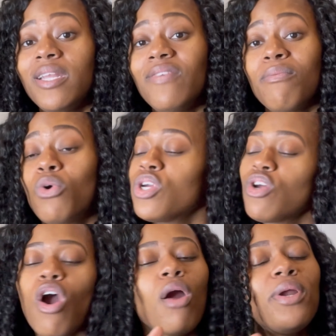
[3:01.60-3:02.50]
even more.
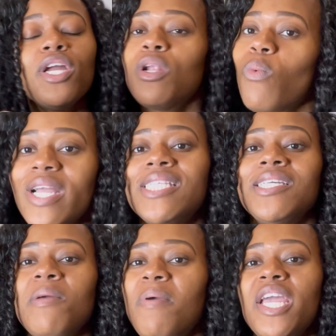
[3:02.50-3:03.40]
You're already going to wait to
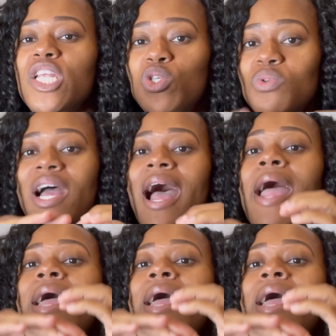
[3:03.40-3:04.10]
get paid. Do not